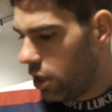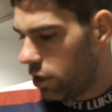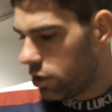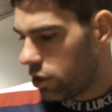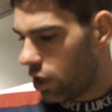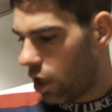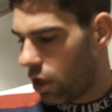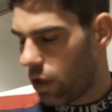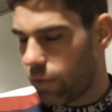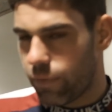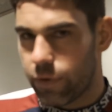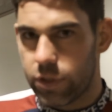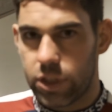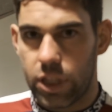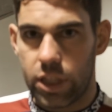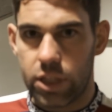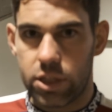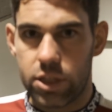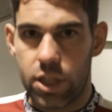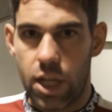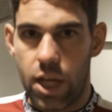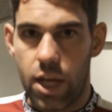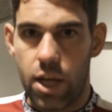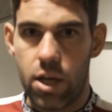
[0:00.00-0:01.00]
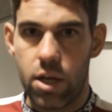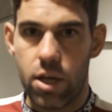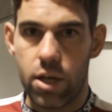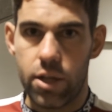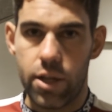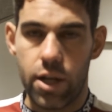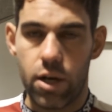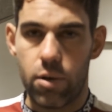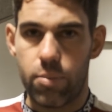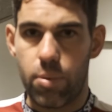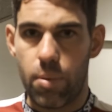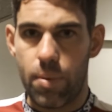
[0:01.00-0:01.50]
starting off with 60,
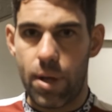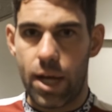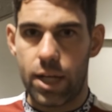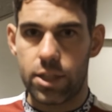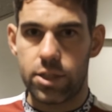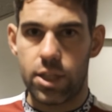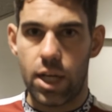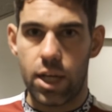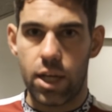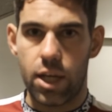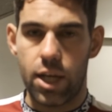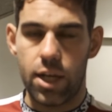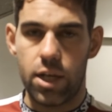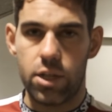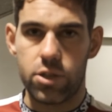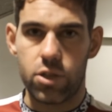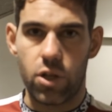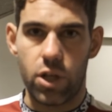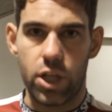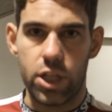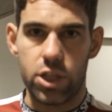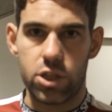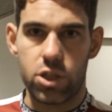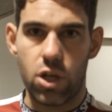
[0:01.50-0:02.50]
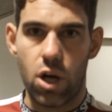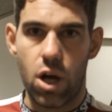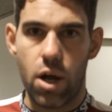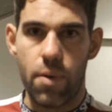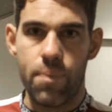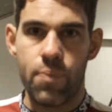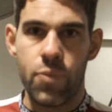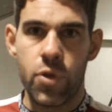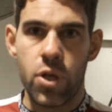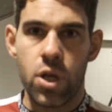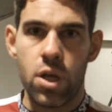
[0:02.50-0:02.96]
and then I'll probably add 10 kilos on each time.